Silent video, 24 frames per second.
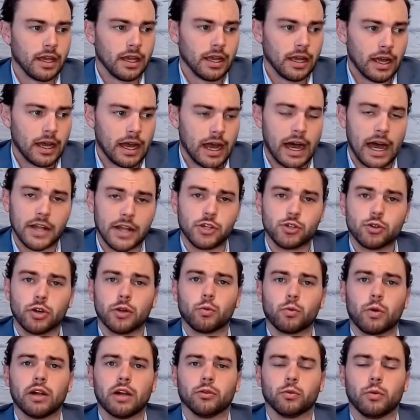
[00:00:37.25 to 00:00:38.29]
I joined
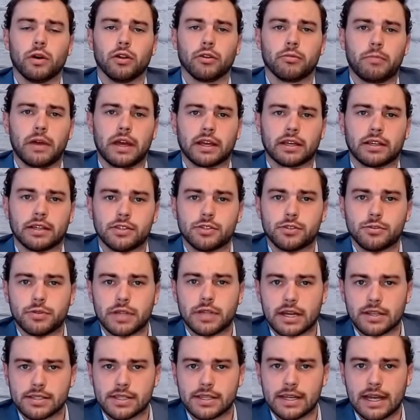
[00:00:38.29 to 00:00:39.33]
Wild Wealth back in
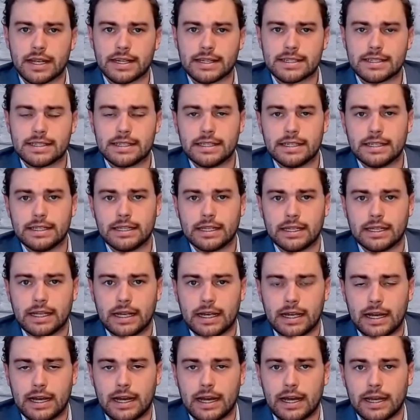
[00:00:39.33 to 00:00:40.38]
2019.
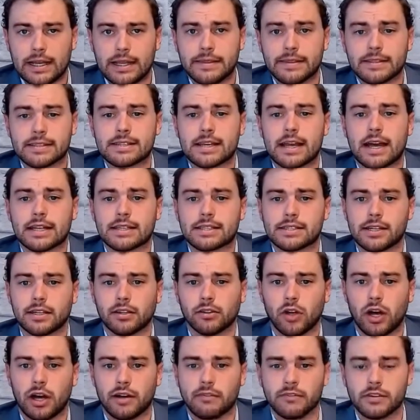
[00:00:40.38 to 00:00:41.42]
In the Scottsdale
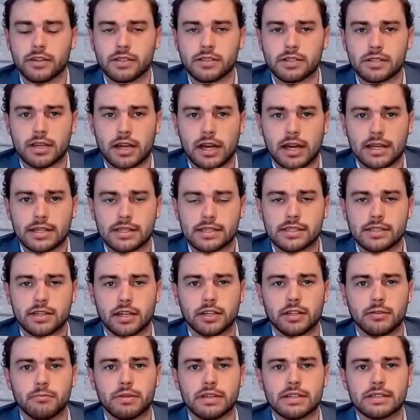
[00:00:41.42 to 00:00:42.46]
office. I
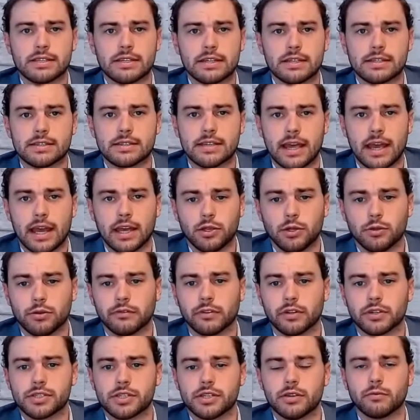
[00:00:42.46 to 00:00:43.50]
studied business at
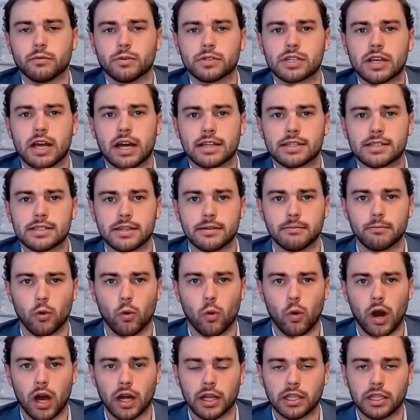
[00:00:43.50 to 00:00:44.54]
University of Wisconsin in
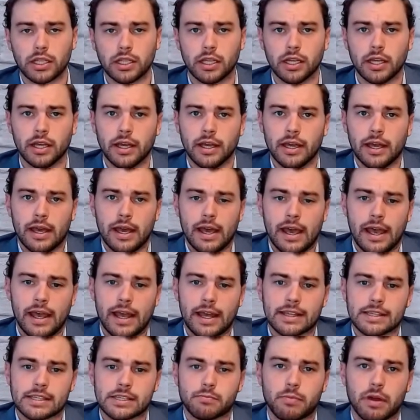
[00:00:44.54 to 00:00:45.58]
Milwaukee
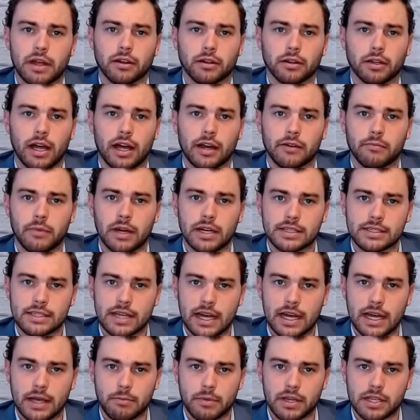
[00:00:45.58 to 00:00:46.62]
and spent a lot of my
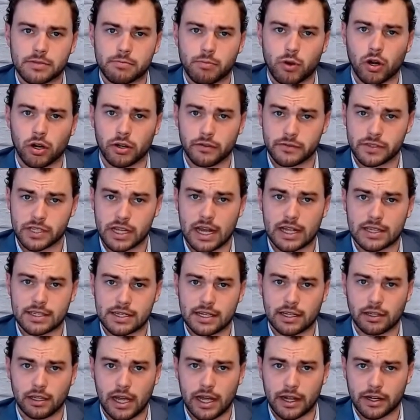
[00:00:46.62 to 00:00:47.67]
time as part of
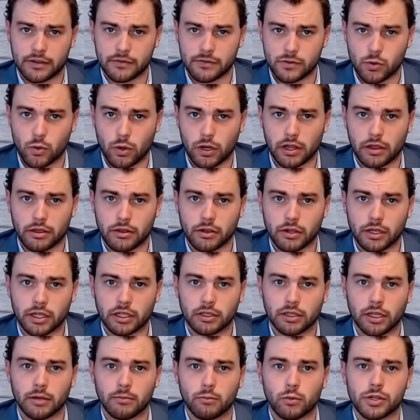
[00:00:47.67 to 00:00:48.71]
Scottsdale Active 2030
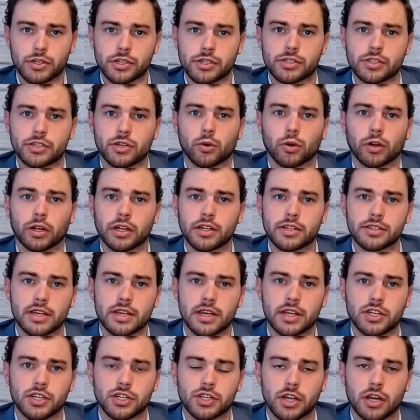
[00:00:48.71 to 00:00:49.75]
Club, which is an
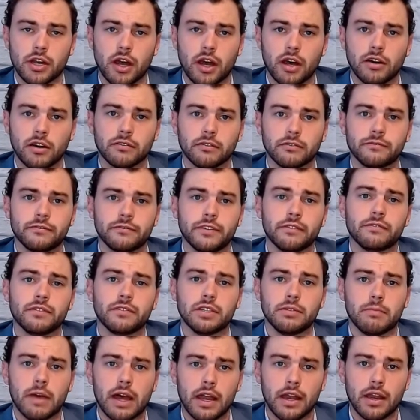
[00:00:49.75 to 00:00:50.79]
organization of 50
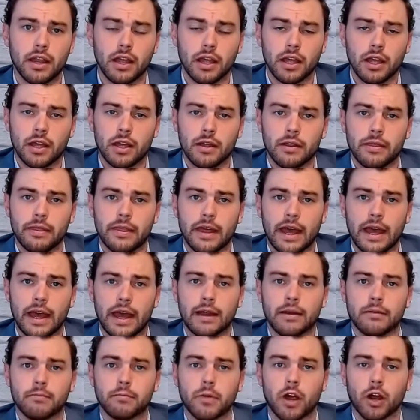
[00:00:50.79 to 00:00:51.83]
men
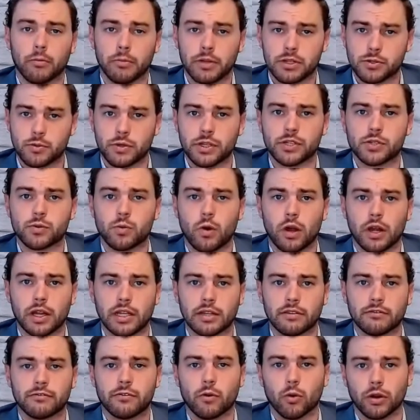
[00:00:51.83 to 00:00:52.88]
that are between 20
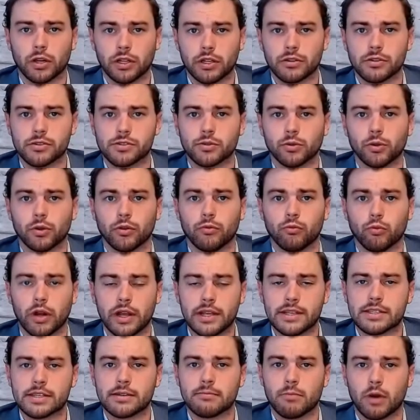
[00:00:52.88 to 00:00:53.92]
and 40 years old,
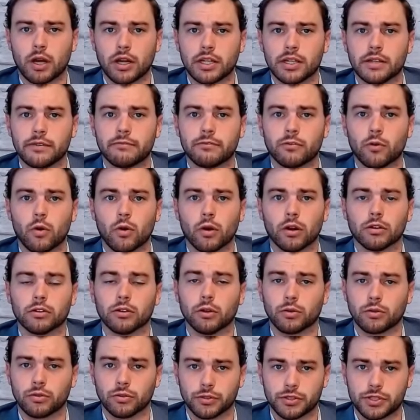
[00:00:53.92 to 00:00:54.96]
raising money for
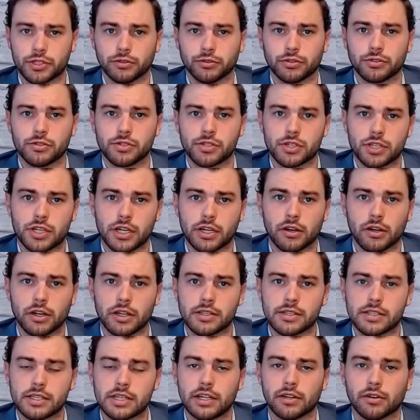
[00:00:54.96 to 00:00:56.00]
local children's
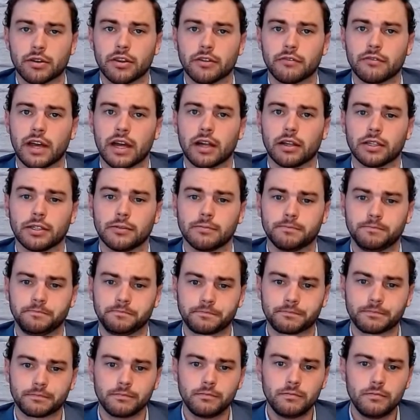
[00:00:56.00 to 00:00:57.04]
charities here in the Valley.
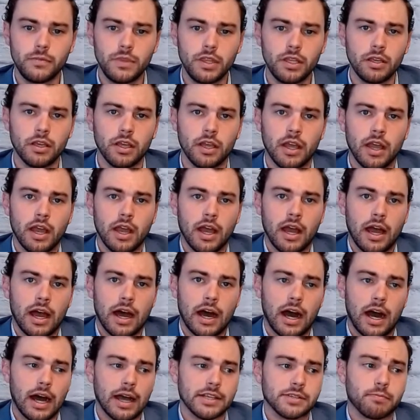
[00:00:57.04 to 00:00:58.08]

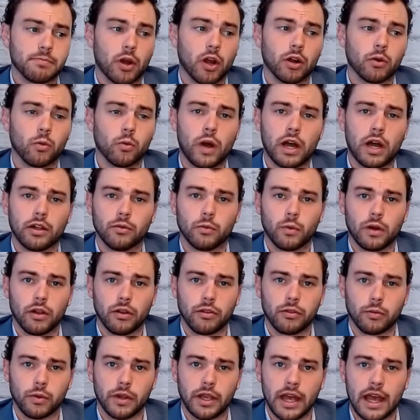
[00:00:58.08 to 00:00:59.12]
As part of Wild
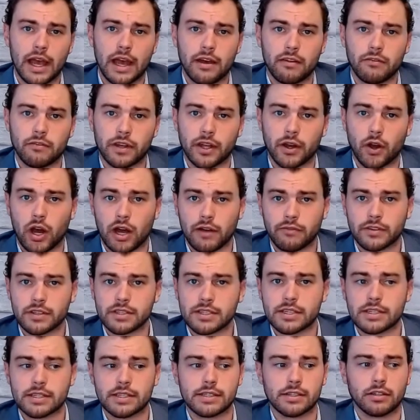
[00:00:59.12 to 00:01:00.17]
Wealth, we have an office
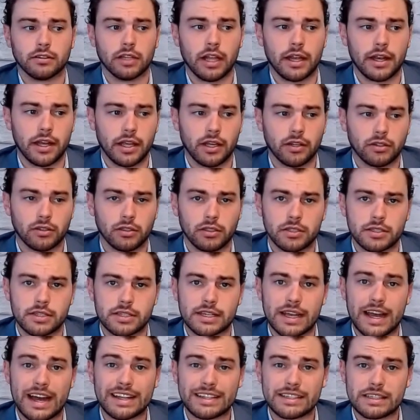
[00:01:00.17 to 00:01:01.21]
in Glendale,
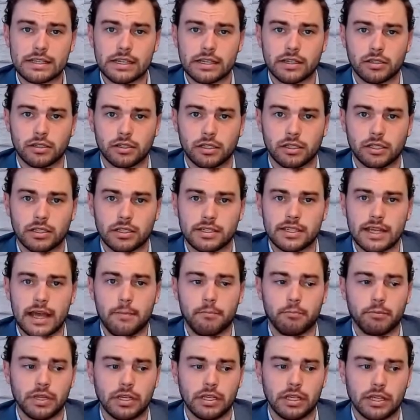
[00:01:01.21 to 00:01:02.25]
Scottsdale,
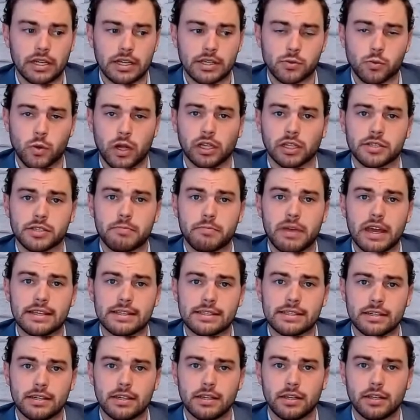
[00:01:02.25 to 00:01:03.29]
Tempe, as well as
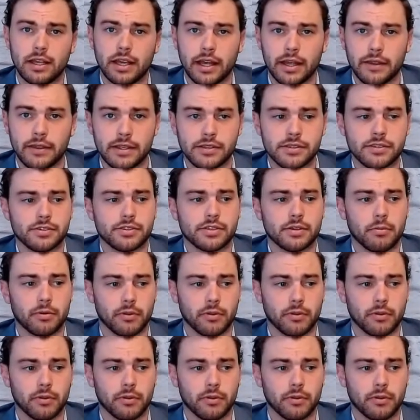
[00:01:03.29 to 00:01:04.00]
Payson, and these are some of